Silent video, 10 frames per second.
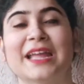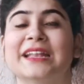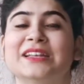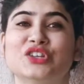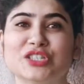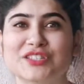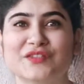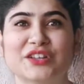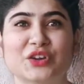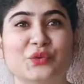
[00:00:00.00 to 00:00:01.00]
In
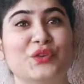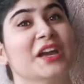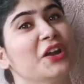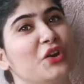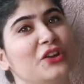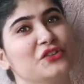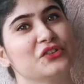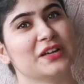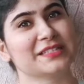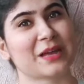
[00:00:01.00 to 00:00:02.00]
today's video we are going to
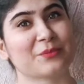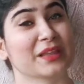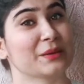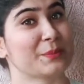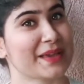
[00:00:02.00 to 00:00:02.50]
learn something